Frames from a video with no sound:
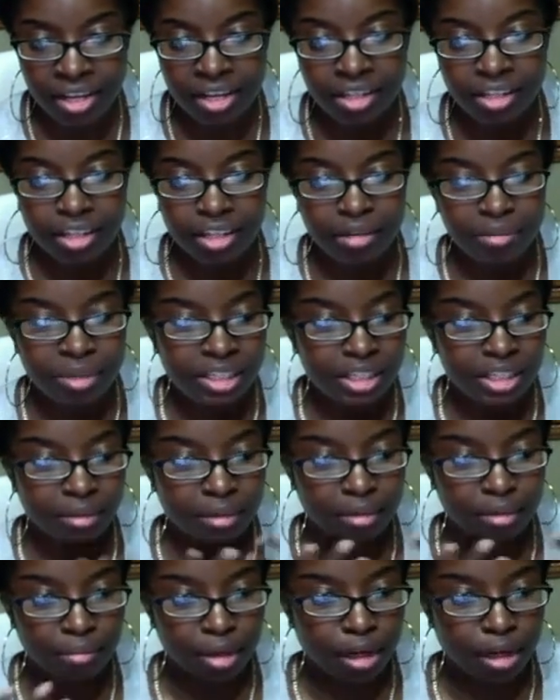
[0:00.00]
give me some
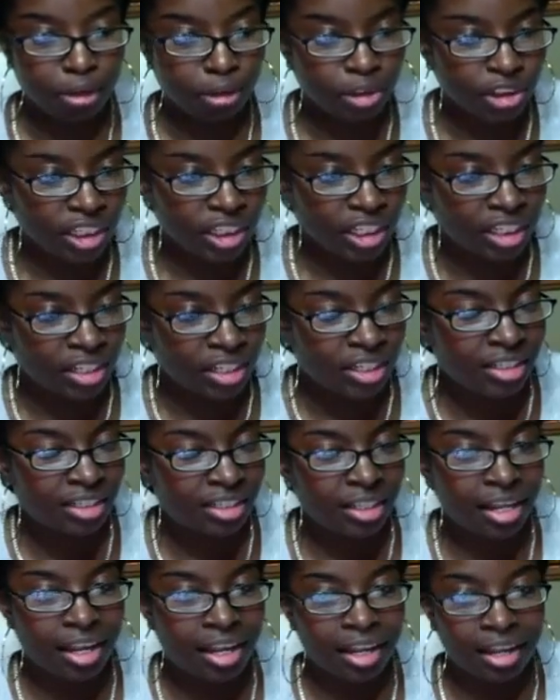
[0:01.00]
emojis,
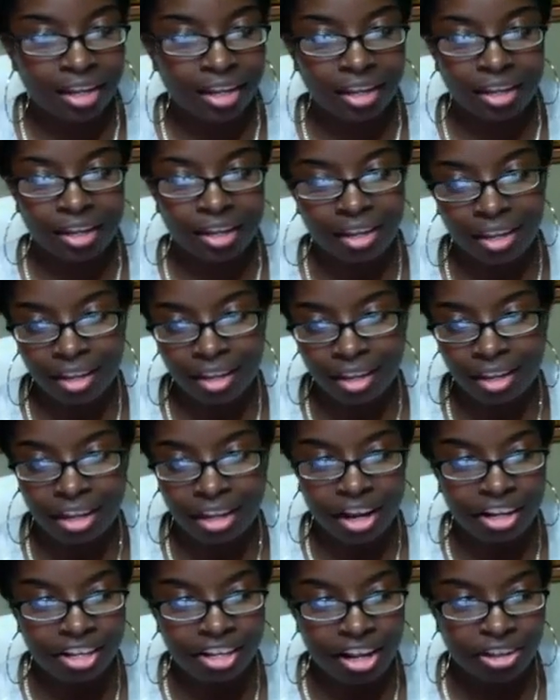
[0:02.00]
like,
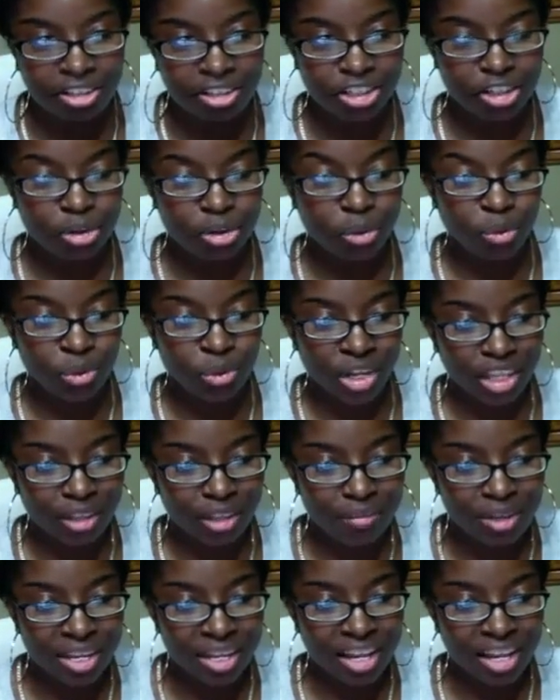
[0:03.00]
are y'all still with me?